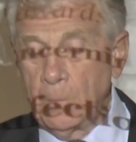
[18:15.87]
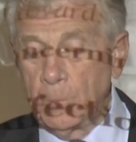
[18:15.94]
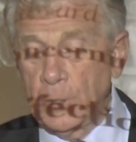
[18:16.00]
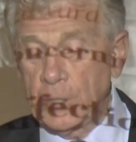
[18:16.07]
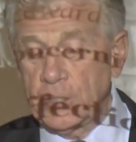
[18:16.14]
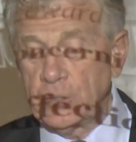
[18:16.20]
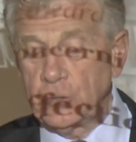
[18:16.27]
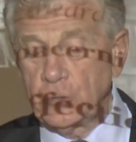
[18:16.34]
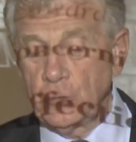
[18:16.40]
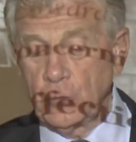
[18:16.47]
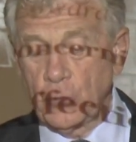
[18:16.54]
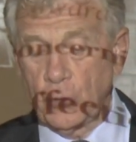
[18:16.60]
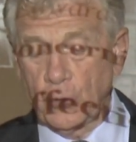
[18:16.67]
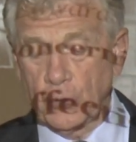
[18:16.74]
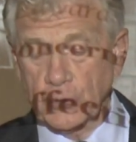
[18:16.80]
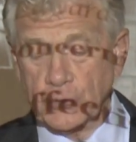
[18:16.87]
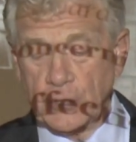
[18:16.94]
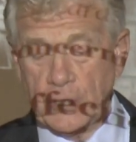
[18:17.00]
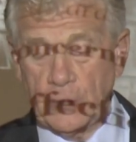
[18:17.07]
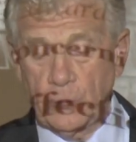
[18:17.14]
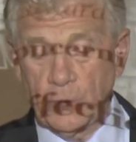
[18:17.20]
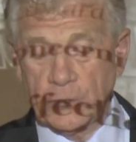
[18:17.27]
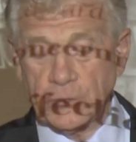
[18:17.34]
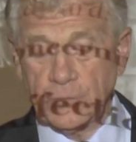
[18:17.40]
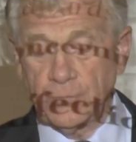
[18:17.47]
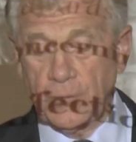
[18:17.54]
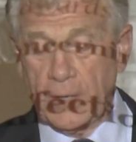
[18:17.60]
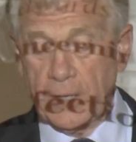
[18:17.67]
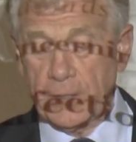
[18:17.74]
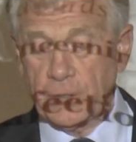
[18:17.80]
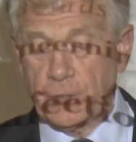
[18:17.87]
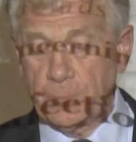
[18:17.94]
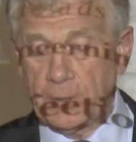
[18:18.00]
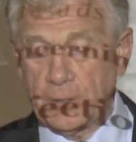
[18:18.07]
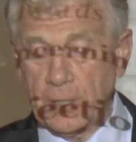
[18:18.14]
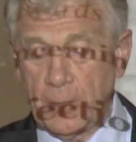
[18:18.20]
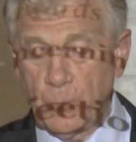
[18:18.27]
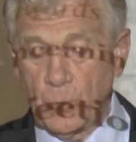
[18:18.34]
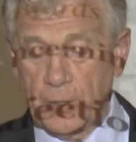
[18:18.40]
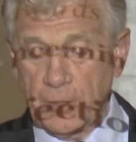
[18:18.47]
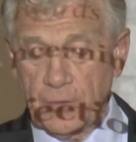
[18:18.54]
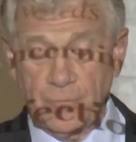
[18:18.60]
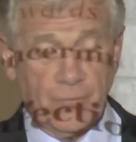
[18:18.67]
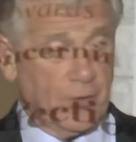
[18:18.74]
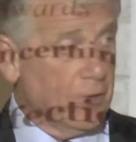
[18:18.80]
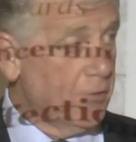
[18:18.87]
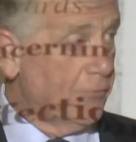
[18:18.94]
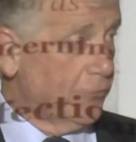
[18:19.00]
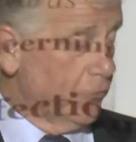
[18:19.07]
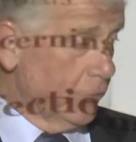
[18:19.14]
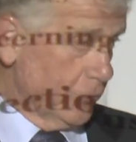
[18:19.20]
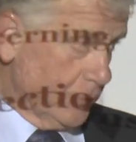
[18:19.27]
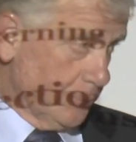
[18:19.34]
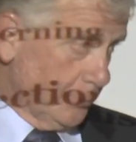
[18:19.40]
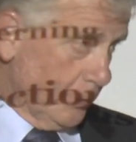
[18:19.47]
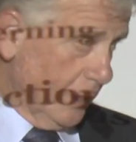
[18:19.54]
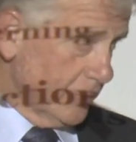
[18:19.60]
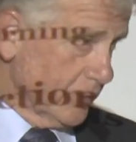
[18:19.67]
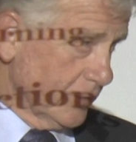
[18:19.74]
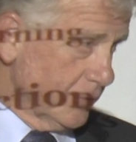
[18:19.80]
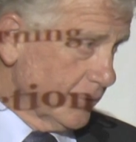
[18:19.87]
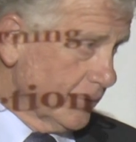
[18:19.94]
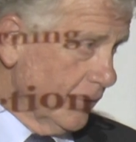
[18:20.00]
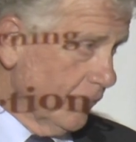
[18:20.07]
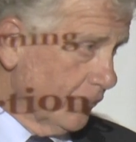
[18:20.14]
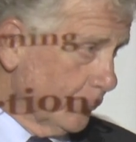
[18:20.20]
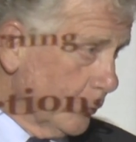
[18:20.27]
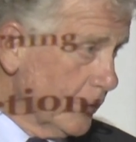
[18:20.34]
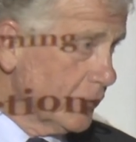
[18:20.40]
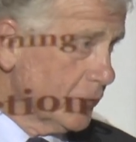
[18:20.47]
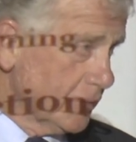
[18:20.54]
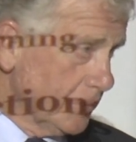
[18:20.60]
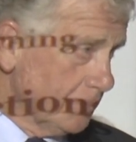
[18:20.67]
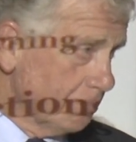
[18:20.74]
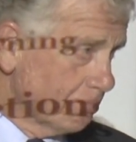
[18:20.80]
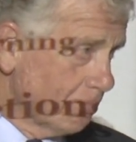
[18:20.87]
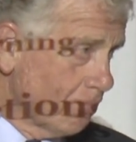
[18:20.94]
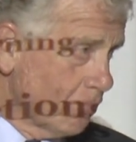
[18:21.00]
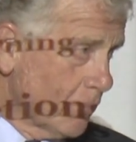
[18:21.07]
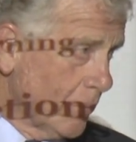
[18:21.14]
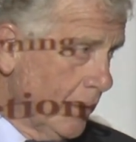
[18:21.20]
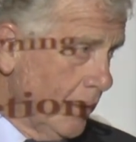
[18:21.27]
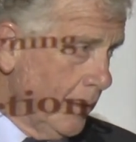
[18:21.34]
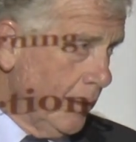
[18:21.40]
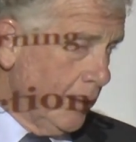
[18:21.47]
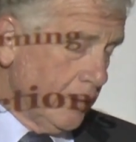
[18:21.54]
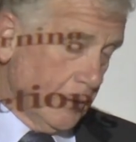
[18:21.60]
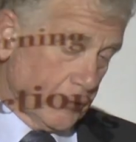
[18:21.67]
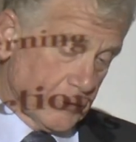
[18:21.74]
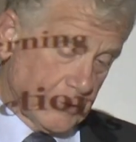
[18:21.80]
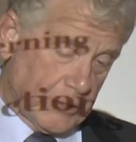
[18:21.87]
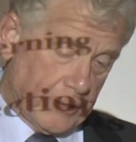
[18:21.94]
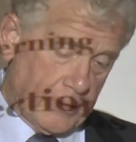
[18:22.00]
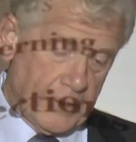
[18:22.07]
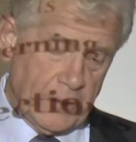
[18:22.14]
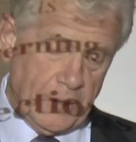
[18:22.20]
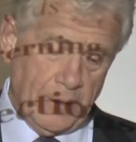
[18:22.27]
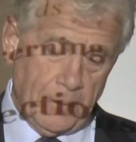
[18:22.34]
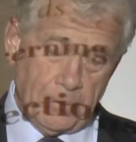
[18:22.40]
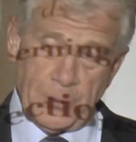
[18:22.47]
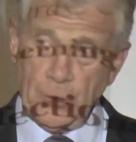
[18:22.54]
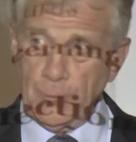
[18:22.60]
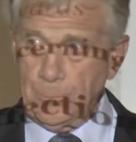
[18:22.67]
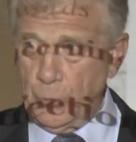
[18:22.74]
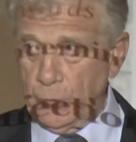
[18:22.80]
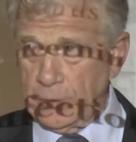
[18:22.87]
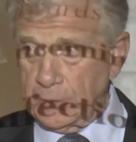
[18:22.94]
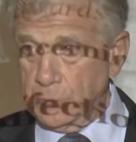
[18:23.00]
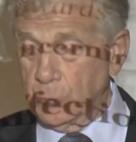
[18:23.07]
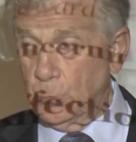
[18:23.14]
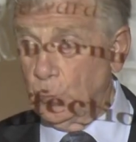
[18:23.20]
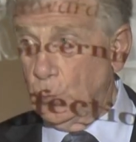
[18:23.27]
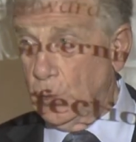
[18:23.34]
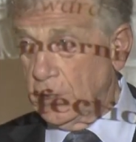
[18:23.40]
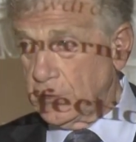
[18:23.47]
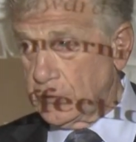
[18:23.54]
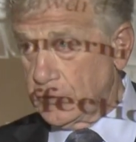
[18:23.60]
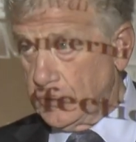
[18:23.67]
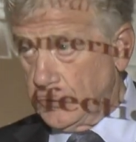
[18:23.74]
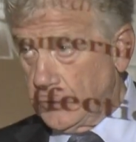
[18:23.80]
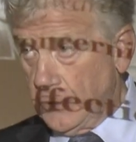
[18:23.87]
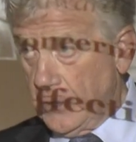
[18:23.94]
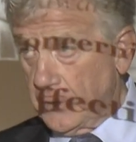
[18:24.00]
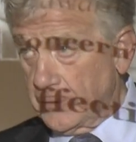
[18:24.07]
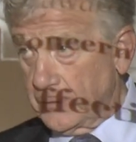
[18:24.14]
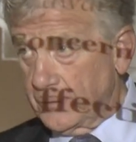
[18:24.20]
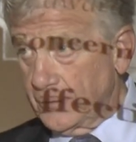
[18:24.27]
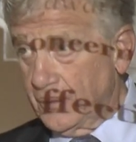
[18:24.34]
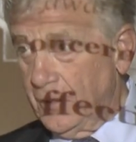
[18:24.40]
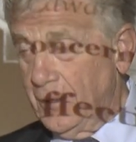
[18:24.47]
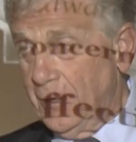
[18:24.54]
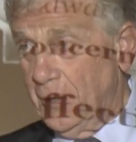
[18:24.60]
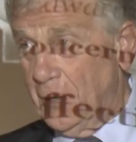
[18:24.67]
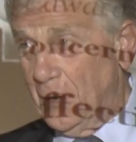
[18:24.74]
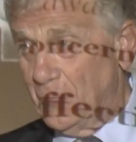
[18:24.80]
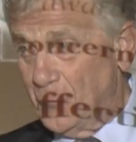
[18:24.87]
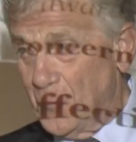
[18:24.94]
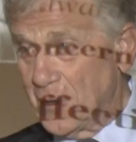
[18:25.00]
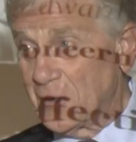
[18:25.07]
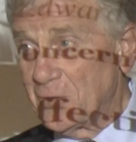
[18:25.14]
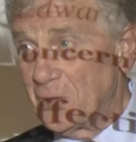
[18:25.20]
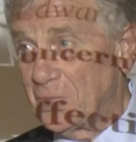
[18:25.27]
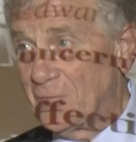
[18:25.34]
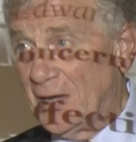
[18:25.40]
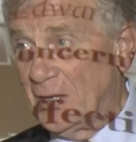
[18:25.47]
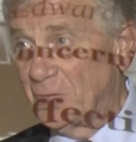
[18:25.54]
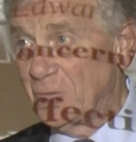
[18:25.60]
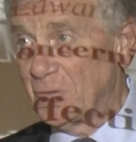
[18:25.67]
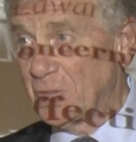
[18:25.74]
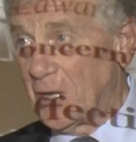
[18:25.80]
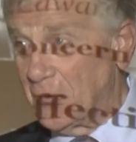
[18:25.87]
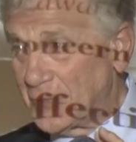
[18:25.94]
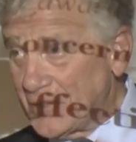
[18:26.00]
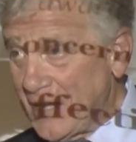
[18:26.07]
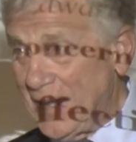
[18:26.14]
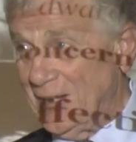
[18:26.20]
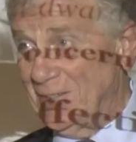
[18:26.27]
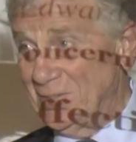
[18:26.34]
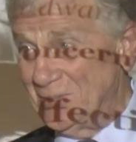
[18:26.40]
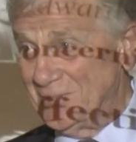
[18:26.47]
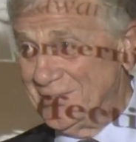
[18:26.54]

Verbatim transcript: But in due course, he was invited to become one of the very first presidents of Princeton. Now, Sarah Pierpont was the daughter of one of the founders of Yale.